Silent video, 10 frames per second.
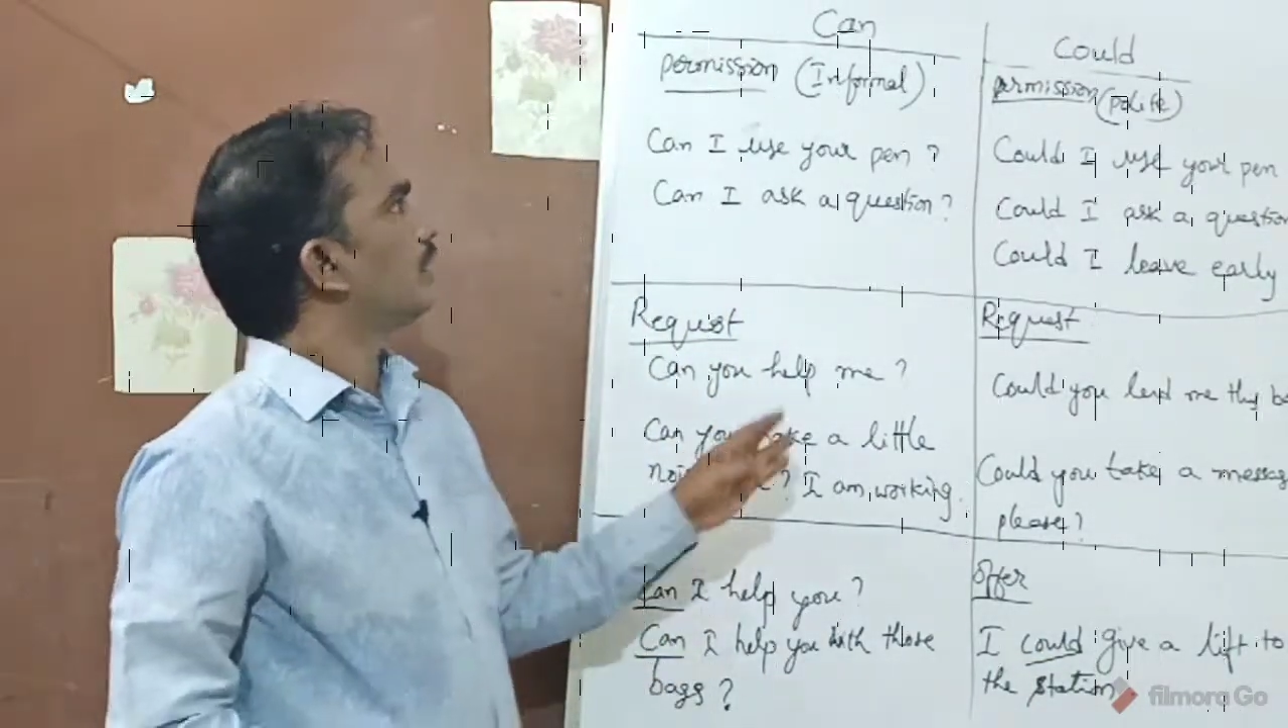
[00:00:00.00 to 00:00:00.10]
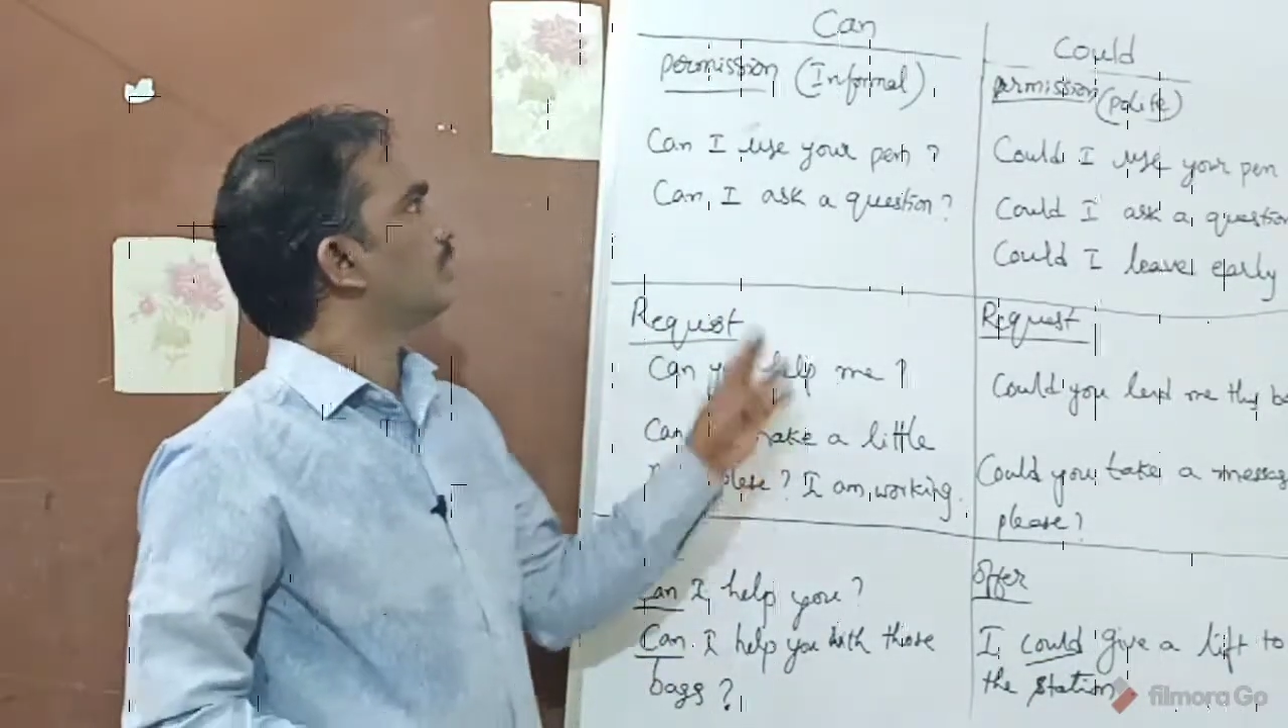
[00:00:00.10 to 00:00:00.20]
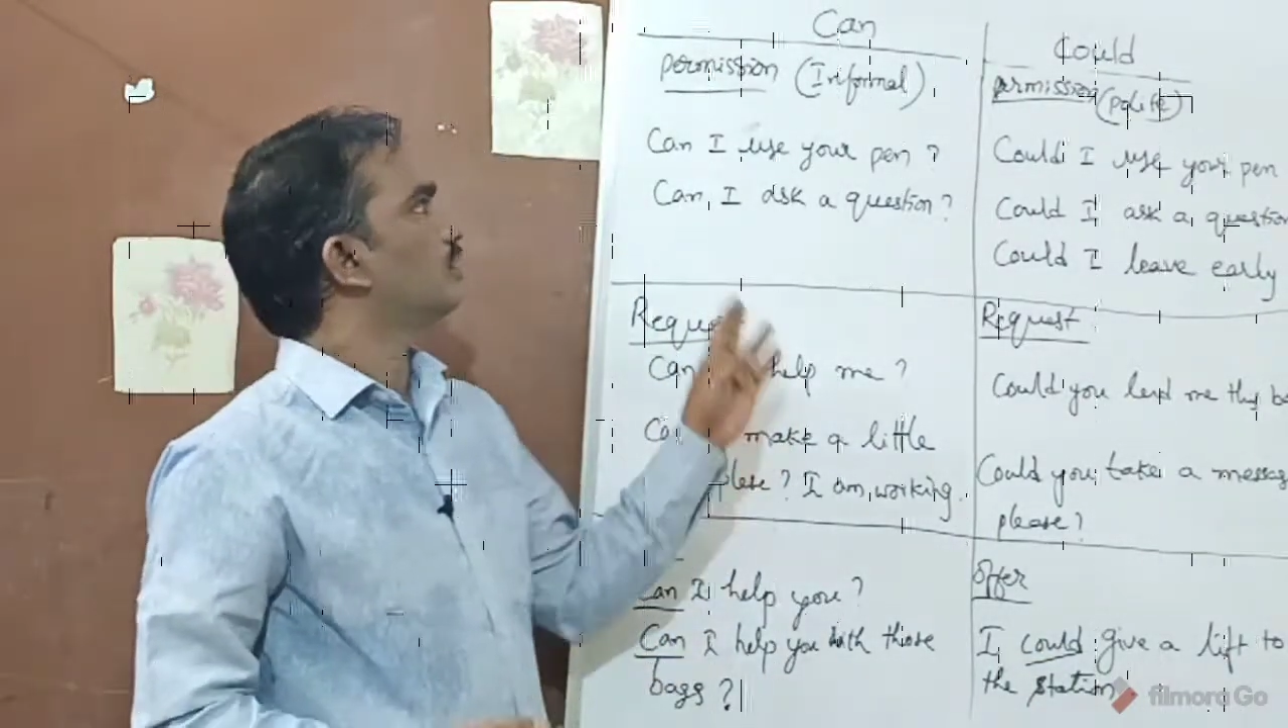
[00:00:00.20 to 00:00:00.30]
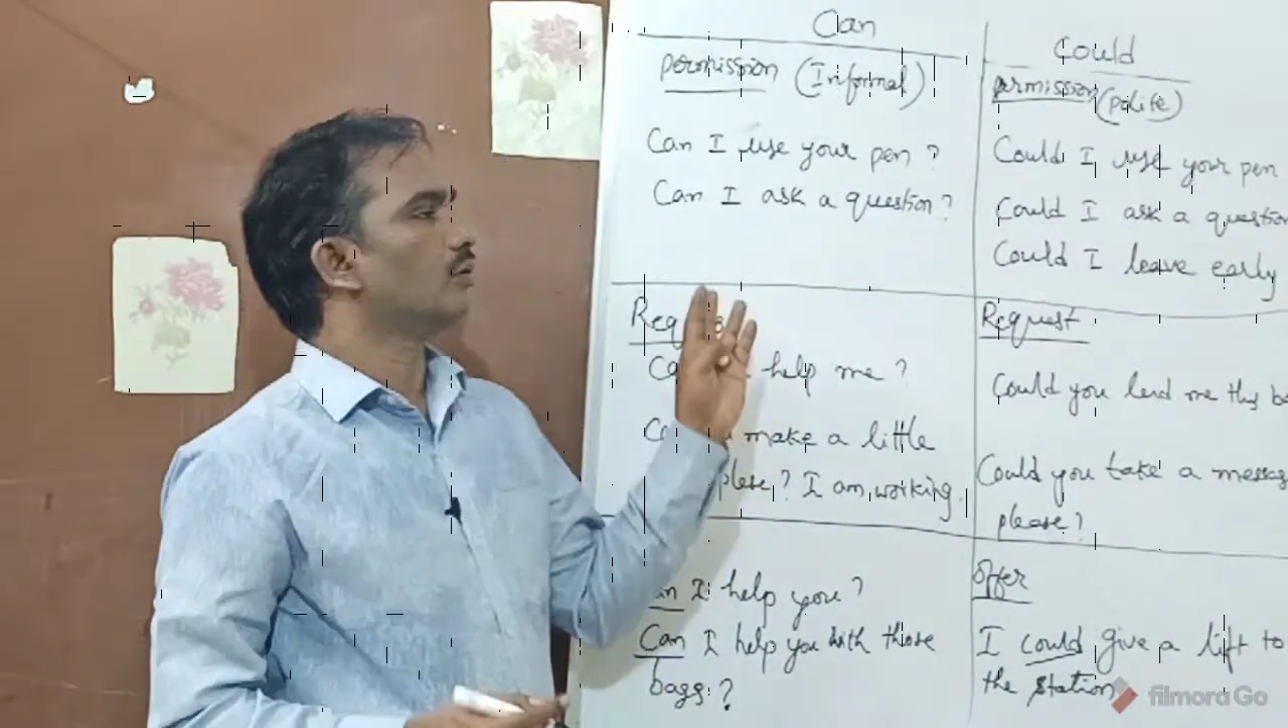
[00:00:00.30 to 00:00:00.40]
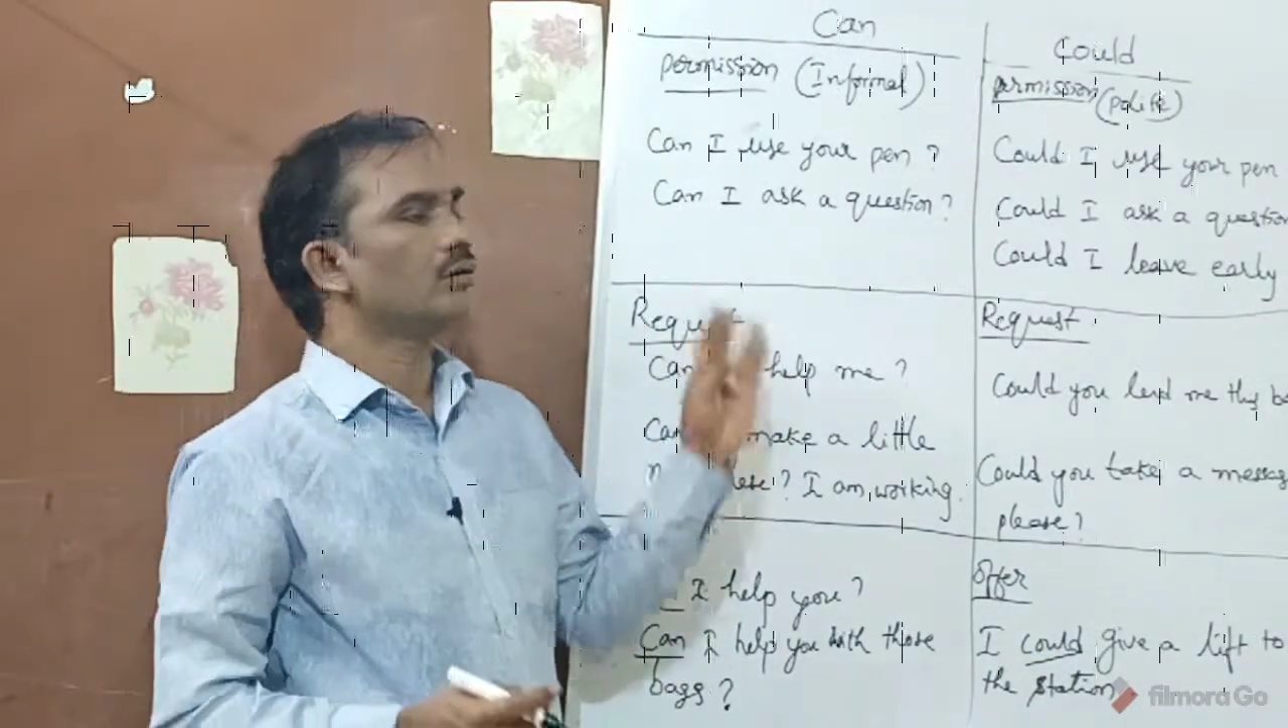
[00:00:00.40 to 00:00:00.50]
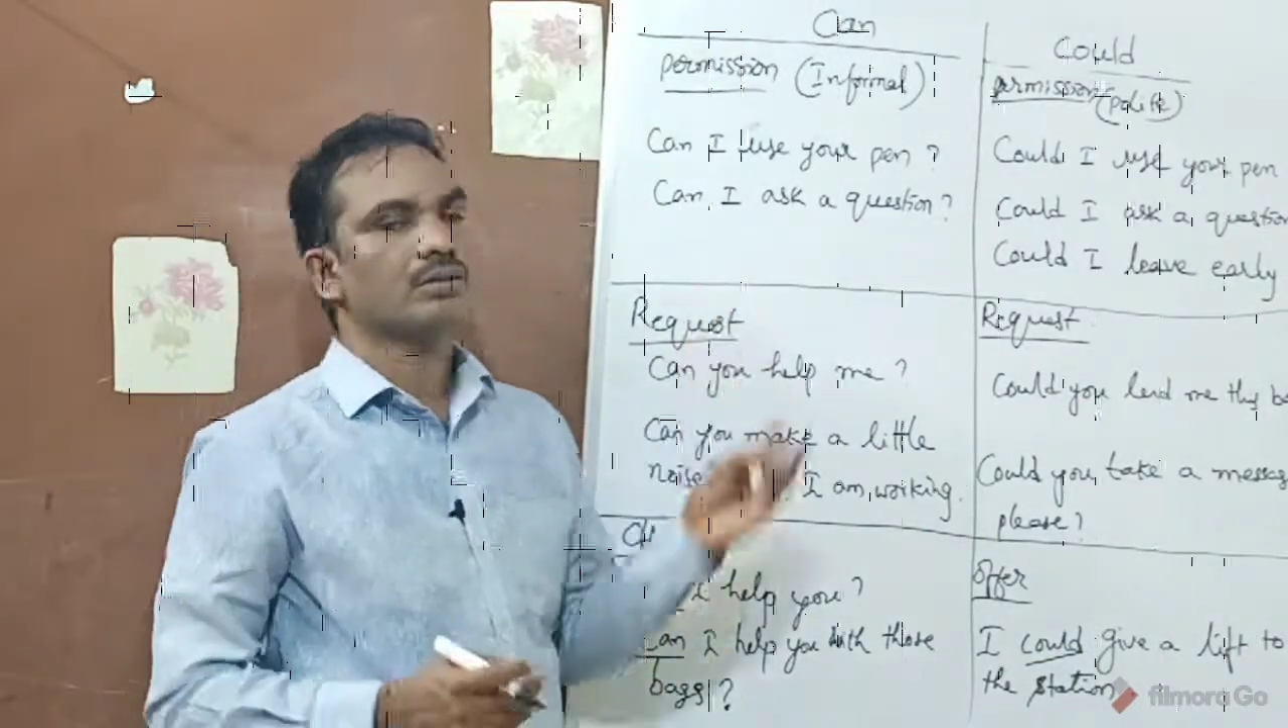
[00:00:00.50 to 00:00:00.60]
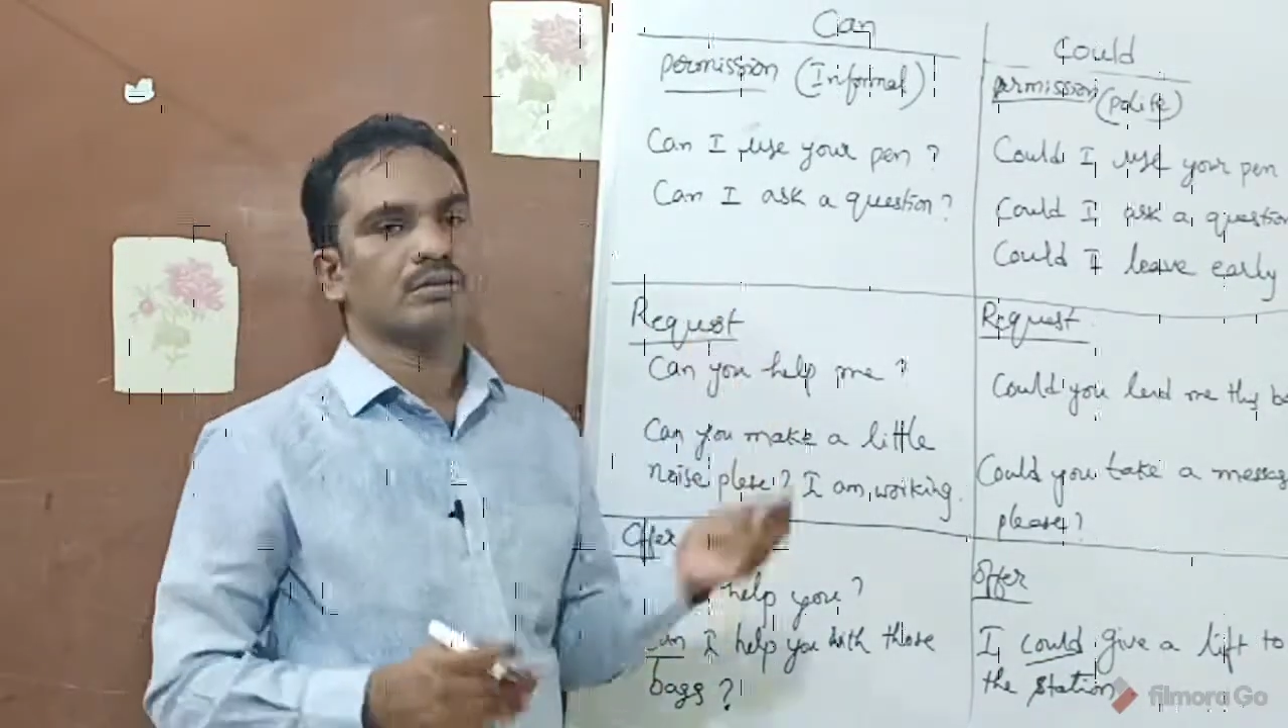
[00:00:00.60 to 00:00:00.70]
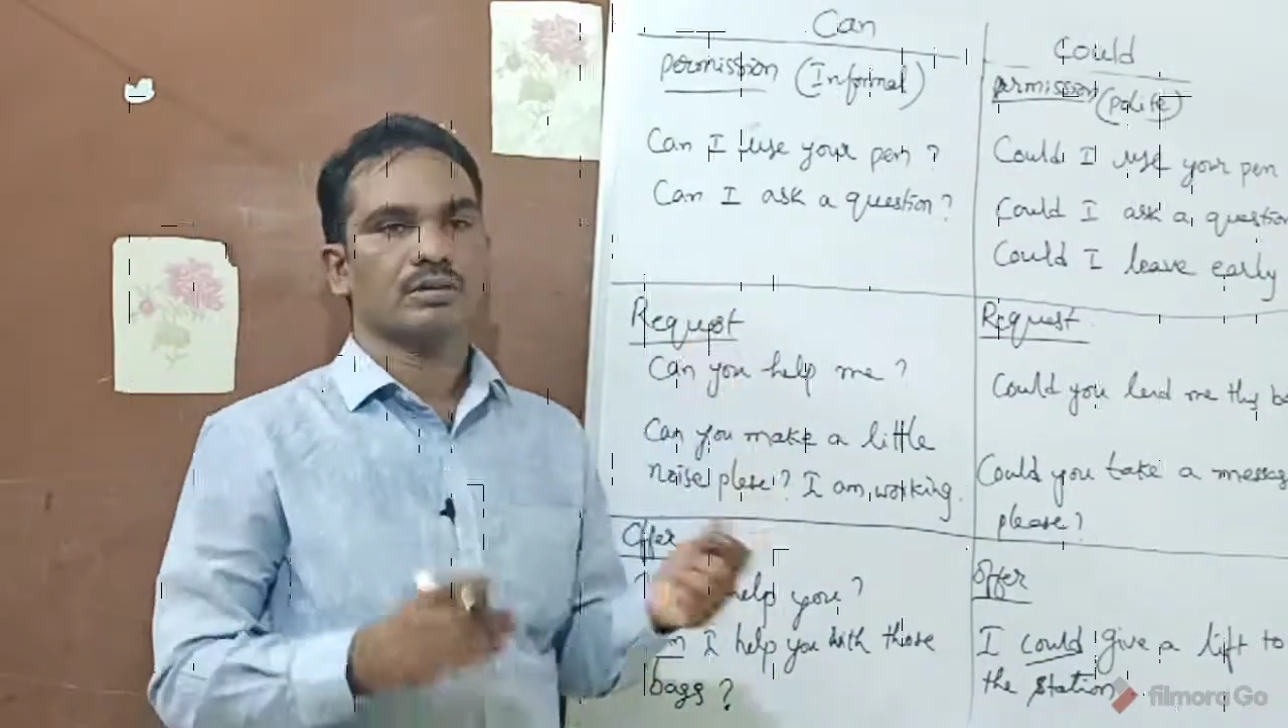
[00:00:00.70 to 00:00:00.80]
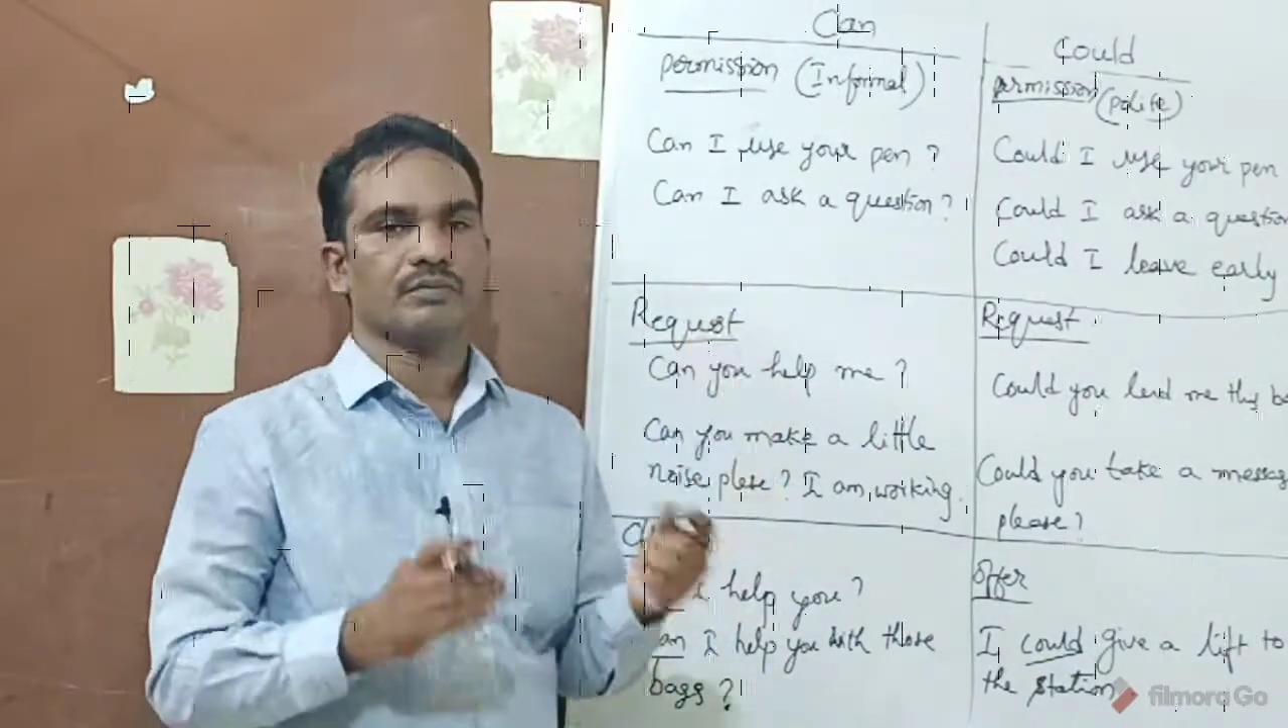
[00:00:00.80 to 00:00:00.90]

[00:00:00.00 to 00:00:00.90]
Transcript: So